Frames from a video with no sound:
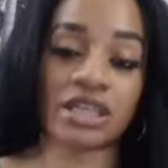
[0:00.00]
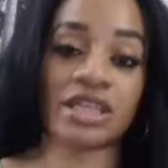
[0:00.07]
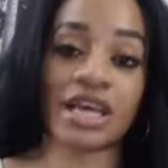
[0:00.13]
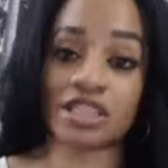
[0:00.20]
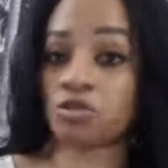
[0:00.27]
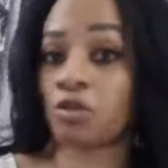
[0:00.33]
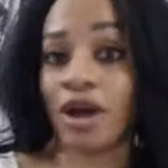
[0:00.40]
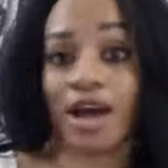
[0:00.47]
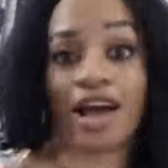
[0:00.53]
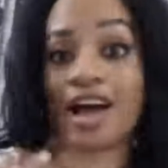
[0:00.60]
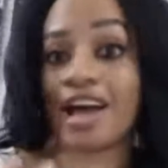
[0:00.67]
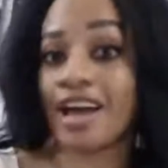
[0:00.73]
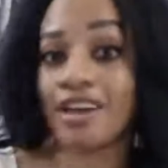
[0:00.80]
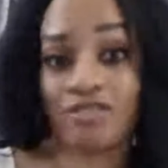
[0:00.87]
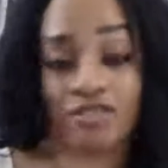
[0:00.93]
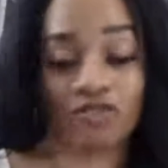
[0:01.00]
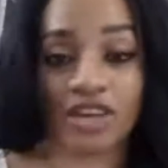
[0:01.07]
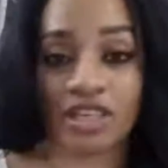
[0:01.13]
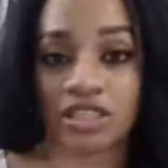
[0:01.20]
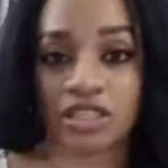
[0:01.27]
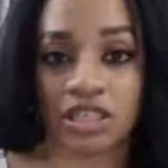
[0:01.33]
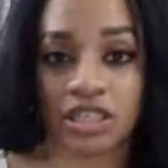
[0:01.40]
And that's why I have
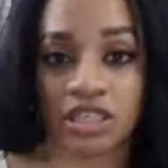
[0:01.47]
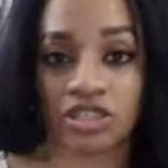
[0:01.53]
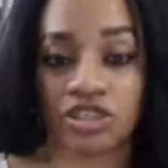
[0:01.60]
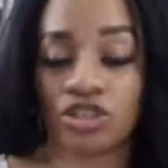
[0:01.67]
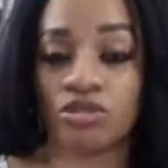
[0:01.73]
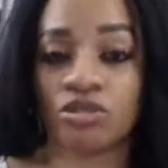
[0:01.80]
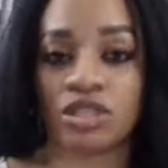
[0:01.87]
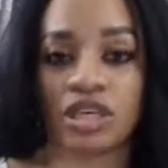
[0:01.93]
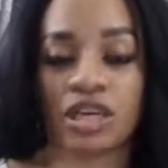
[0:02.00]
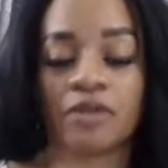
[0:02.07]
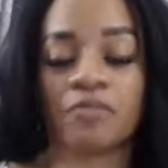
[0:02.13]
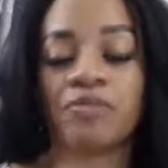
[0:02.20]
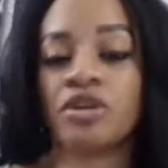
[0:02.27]
invested in using it